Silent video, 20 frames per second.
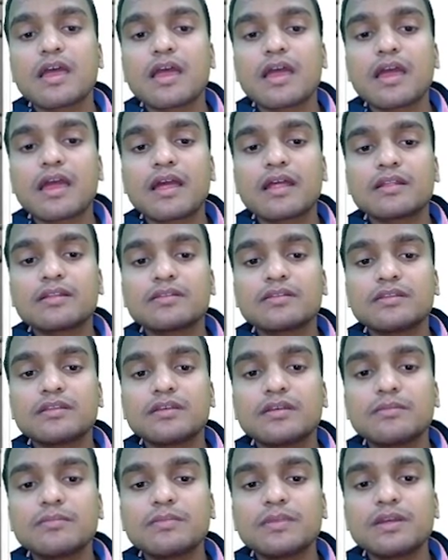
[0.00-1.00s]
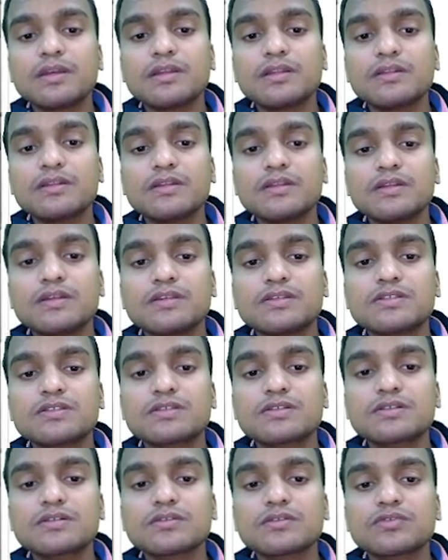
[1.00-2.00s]
and they may reach
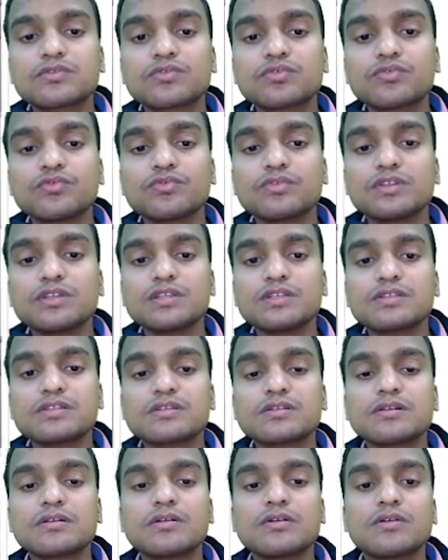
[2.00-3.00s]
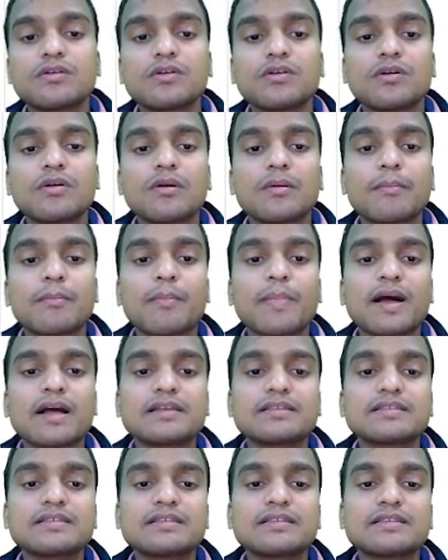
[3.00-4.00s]
through these
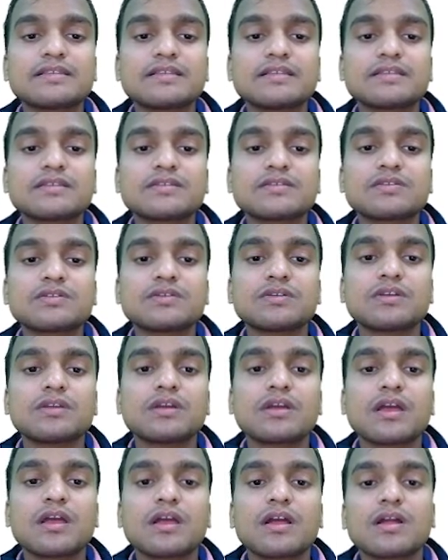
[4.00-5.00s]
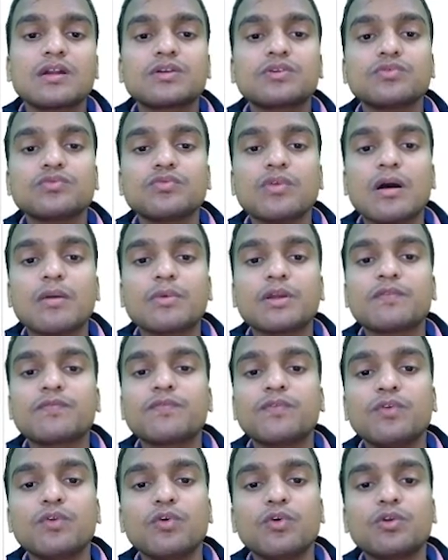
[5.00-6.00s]
passages to our
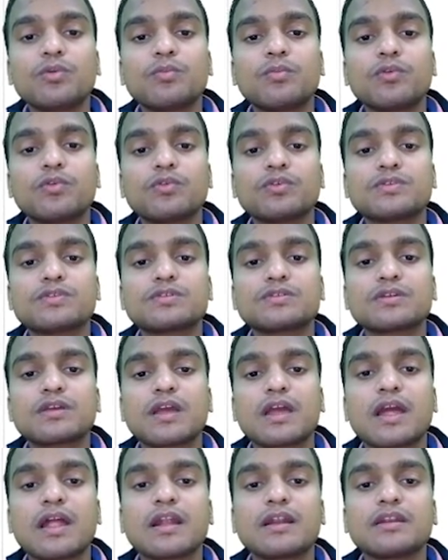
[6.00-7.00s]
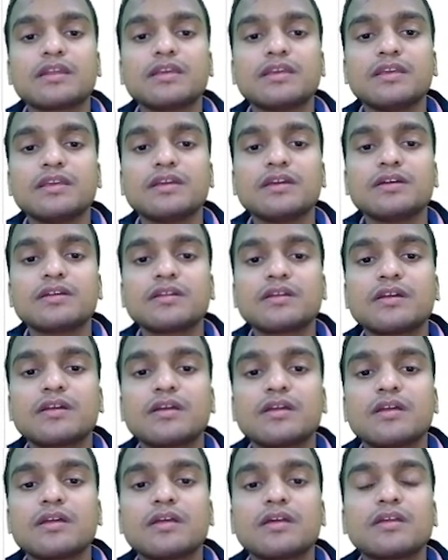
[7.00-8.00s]
floorboards, and here
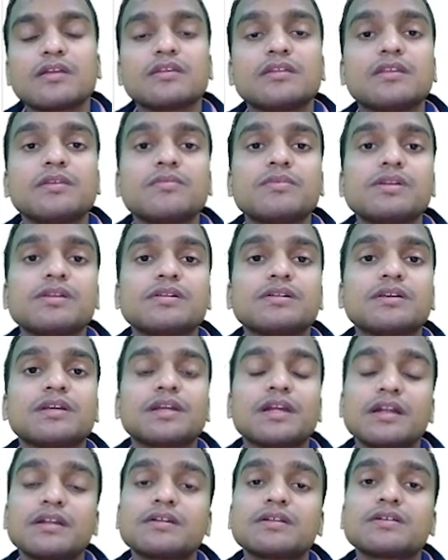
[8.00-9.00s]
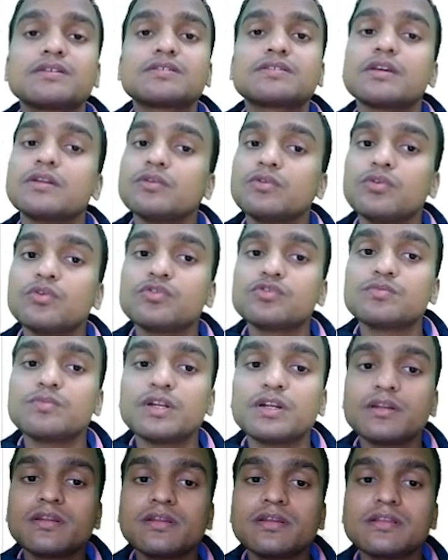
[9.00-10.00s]
they will get cellulose
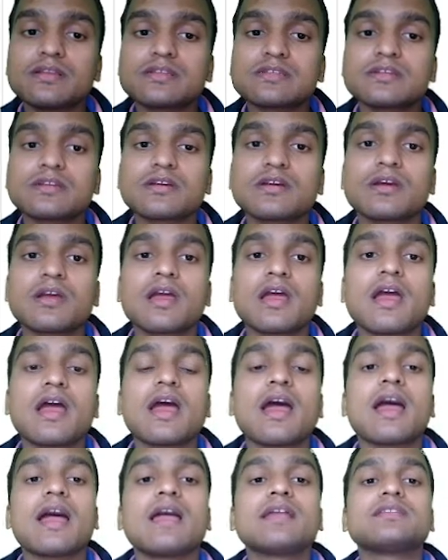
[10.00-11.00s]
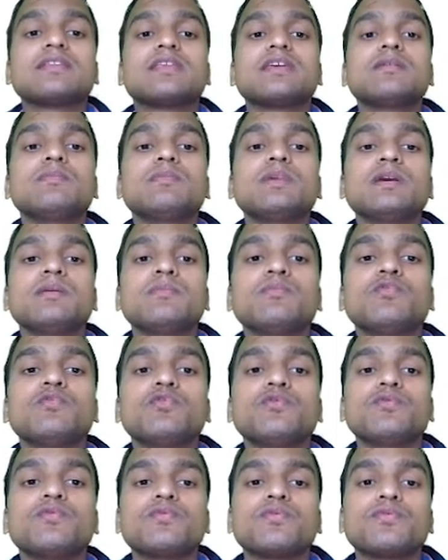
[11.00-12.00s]
materials, and they may
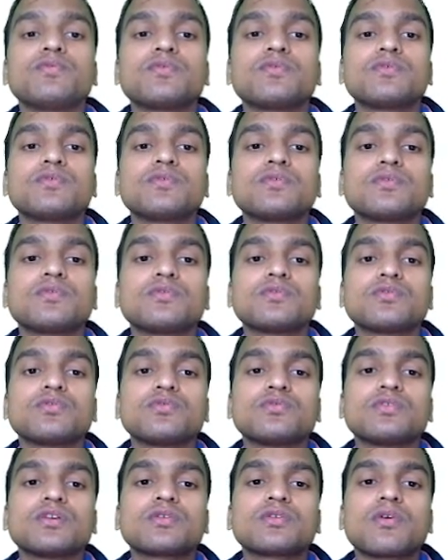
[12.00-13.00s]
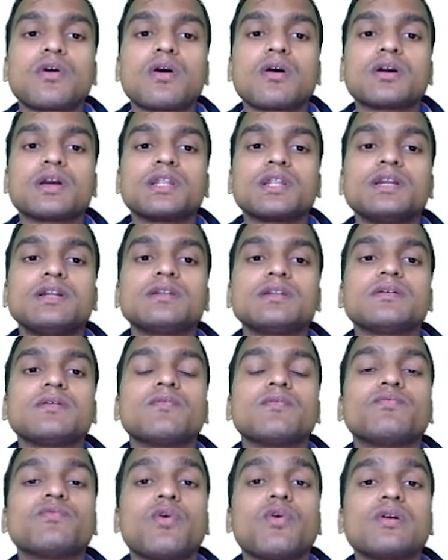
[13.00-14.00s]
move through the concrete
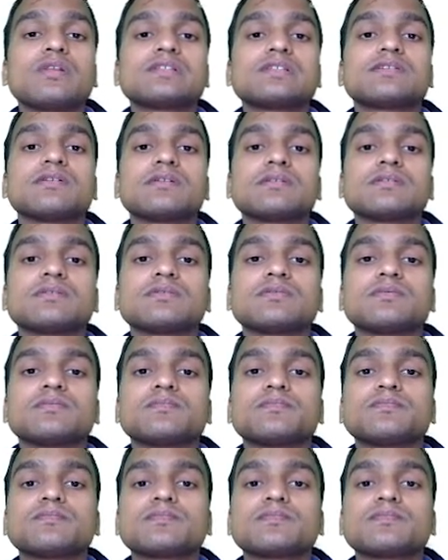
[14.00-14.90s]
walls also,